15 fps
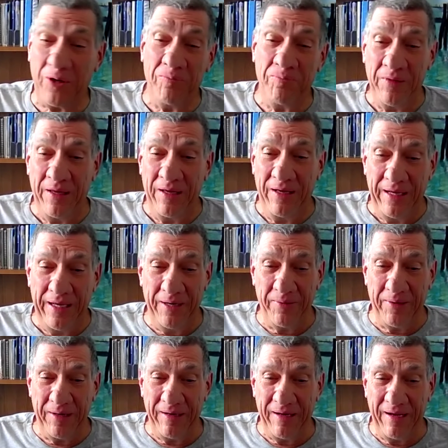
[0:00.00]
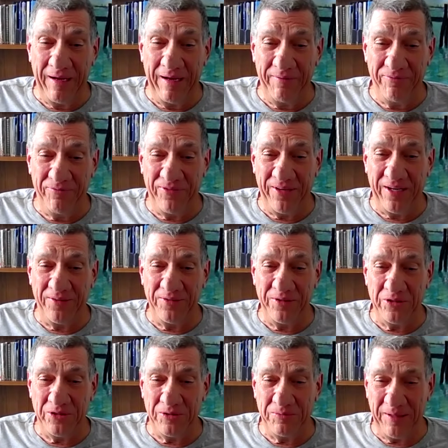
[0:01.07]
So, anyway, I
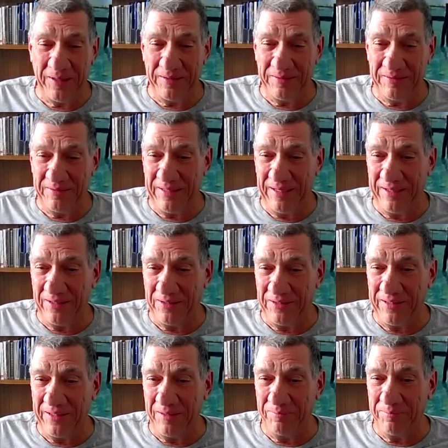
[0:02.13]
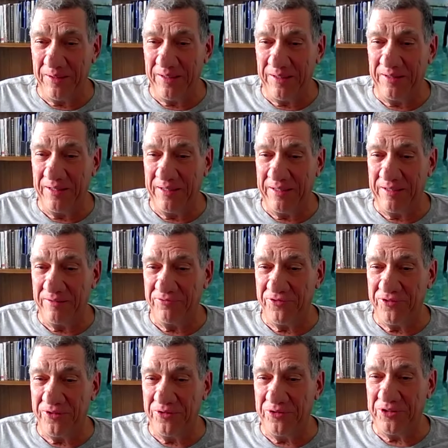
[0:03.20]
found this might take a little bit of the
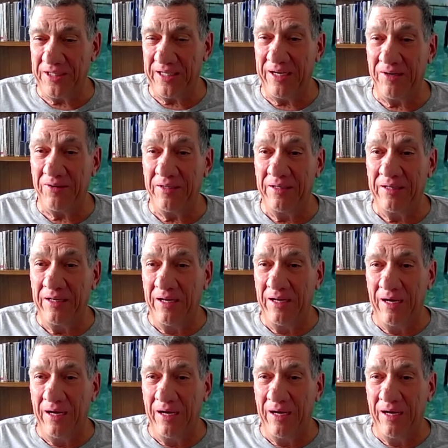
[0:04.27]
confusion out.